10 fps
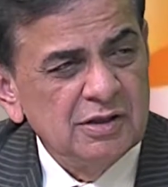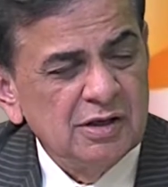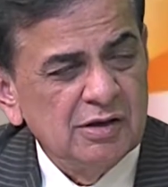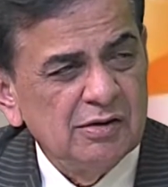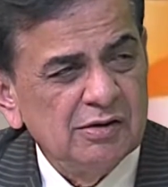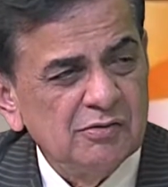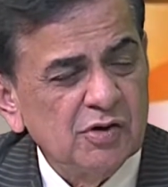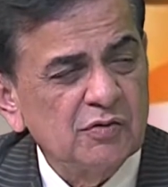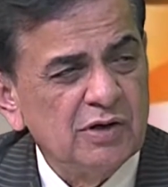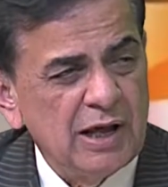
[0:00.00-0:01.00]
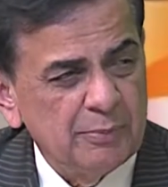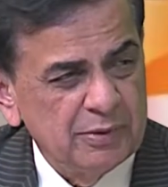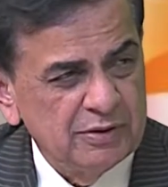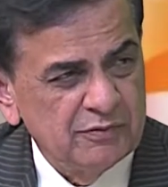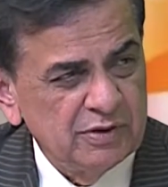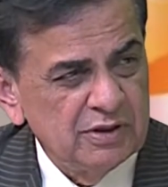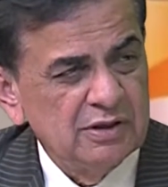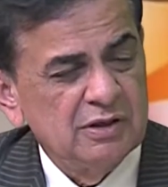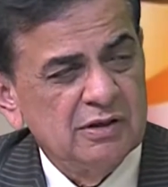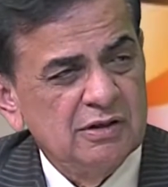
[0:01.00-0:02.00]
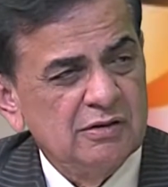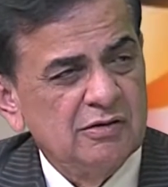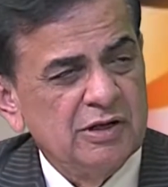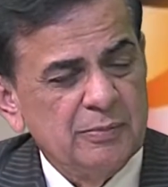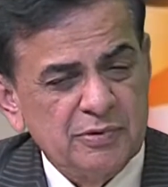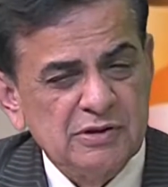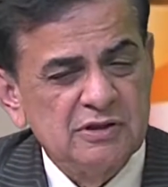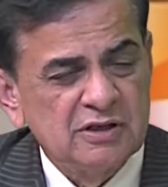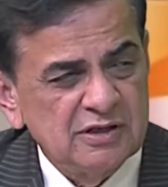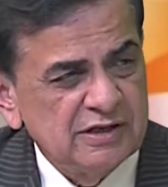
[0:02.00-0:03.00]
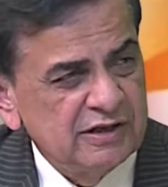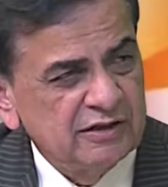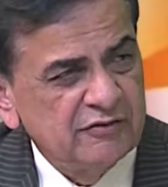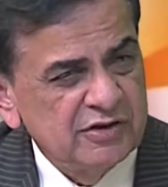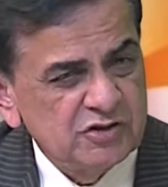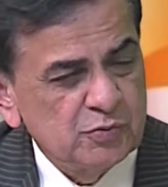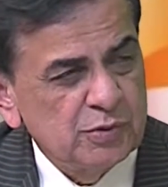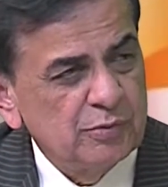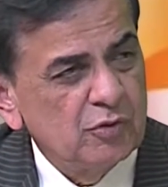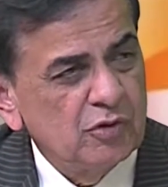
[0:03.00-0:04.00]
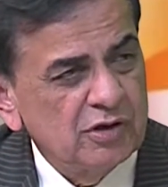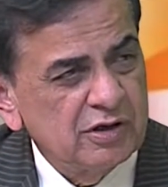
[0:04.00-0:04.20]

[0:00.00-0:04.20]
what will happen when on April 30th when Supreme Court.